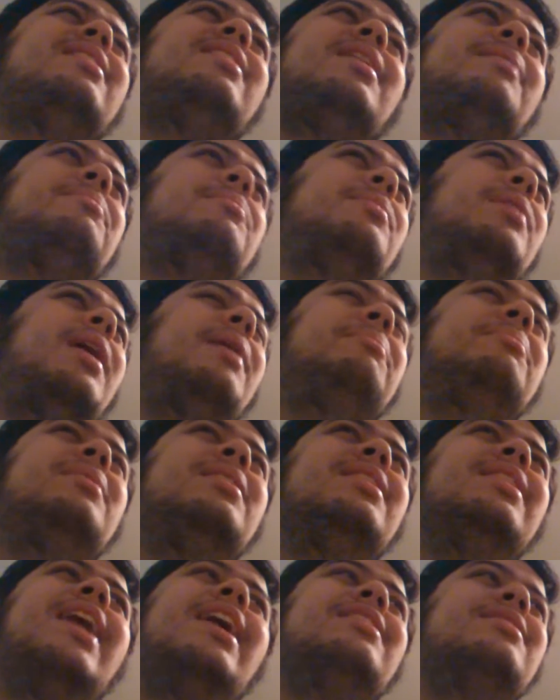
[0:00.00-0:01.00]
and I'm I'm
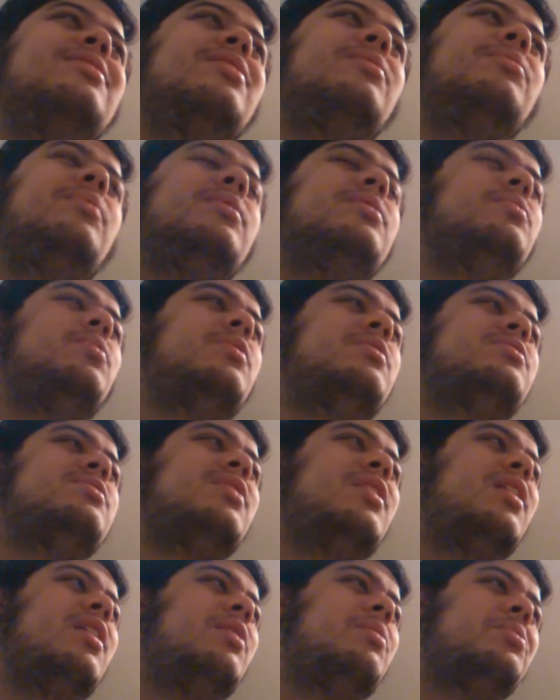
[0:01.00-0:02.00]
glad no one was
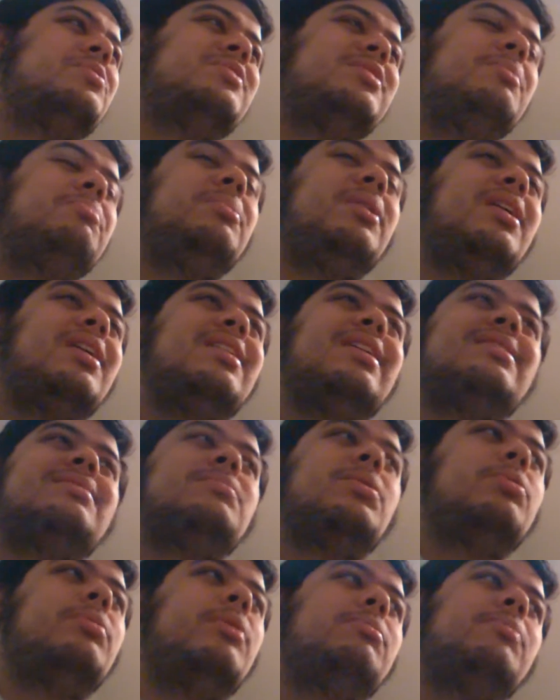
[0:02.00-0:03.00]
uh, was sleeping at that
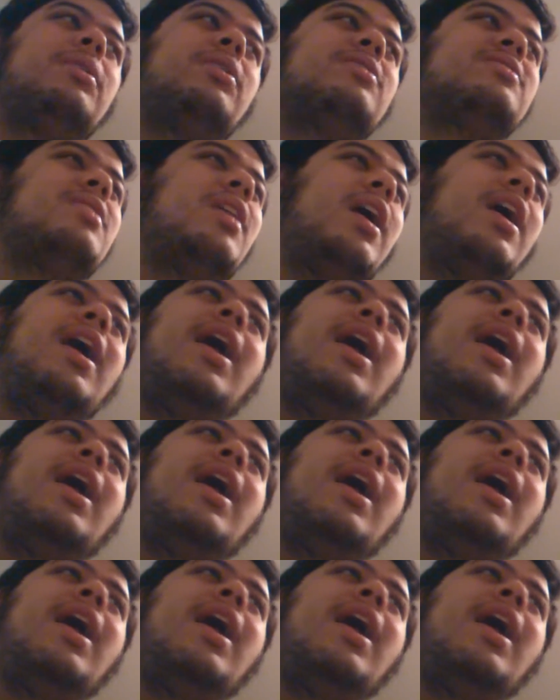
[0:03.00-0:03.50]
moment because